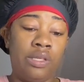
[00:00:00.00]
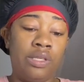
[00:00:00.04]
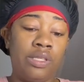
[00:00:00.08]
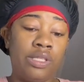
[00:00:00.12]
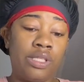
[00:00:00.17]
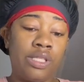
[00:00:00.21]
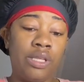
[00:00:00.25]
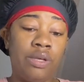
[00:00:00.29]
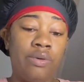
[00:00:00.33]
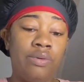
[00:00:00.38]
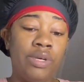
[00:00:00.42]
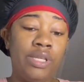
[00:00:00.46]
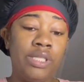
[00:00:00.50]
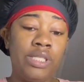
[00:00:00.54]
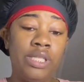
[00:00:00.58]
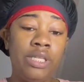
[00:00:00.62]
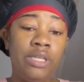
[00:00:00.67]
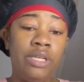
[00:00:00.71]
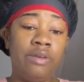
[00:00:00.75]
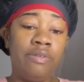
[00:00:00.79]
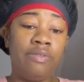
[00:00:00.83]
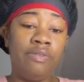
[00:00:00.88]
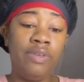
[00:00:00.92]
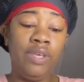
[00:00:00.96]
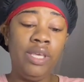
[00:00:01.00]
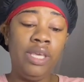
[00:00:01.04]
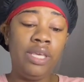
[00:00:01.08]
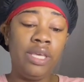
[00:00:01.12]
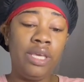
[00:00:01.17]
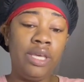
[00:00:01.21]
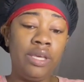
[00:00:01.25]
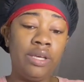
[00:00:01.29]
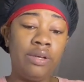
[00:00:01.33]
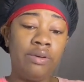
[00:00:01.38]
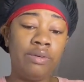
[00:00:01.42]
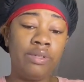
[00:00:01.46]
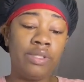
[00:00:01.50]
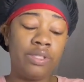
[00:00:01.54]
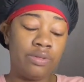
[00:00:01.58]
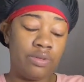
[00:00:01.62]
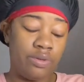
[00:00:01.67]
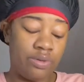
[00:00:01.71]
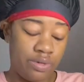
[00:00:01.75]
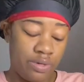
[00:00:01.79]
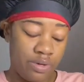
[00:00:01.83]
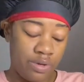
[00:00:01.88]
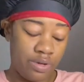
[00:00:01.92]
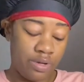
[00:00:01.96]
So what's the defeat here? What's
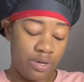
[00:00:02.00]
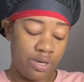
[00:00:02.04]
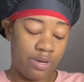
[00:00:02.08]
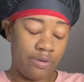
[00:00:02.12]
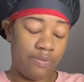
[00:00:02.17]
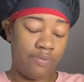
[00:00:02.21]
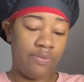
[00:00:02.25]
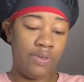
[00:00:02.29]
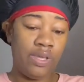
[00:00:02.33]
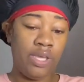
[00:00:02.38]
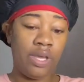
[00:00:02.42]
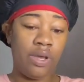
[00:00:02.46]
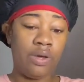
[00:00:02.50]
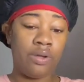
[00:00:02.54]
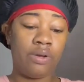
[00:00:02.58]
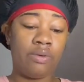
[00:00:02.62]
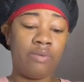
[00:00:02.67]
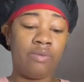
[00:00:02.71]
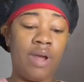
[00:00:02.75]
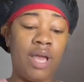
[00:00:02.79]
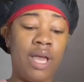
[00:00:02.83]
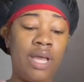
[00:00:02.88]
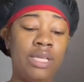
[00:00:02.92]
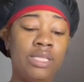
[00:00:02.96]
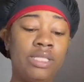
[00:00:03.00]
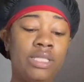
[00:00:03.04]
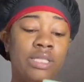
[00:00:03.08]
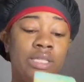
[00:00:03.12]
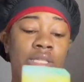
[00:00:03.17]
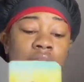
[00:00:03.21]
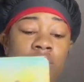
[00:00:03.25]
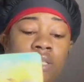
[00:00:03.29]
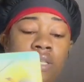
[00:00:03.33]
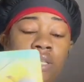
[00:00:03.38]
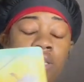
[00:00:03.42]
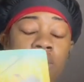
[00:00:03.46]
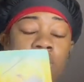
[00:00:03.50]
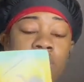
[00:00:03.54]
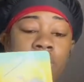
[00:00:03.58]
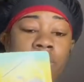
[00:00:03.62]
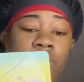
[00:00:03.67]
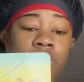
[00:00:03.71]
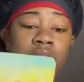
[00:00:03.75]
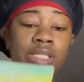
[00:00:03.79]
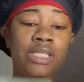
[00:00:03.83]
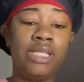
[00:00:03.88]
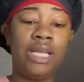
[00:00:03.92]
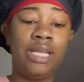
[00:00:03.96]
going on? Defeat on the rising. So
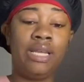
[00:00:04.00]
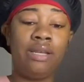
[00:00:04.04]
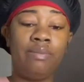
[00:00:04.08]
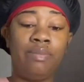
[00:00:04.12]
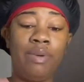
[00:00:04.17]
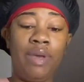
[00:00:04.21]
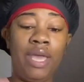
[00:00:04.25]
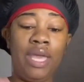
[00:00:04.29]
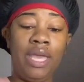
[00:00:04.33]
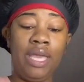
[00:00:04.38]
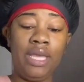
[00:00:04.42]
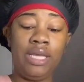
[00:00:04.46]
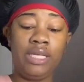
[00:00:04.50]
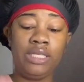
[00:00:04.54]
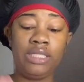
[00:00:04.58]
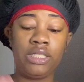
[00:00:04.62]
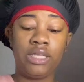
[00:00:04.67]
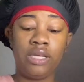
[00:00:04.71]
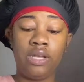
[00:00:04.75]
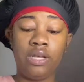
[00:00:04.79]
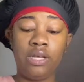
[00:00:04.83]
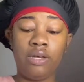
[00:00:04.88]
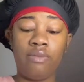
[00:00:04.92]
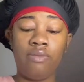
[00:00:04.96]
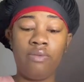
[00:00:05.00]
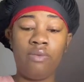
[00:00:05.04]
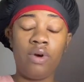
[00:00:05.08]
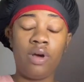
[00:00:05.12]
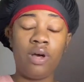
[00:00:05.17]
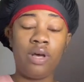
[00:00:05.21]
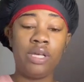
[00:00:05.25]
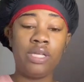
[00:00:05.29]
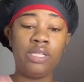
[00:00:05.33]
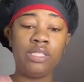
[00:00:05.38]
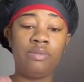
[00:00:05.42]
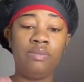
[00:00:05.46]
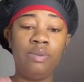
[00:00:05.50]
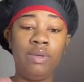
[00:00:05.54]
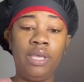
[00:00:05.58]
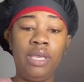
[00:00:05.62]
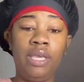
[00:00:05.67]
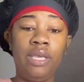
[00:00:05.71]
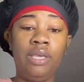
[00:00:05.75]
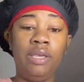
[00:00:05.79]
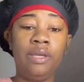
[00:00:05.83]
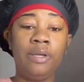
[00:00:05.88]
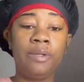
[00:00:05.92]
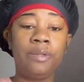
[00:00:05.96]
let's say the Page of Wands
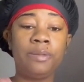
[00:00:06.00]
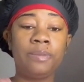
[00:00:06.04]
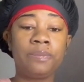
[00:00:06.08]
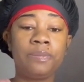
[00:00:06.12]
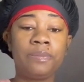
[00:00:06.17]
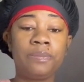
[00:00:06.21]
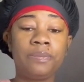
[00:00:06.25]
being here.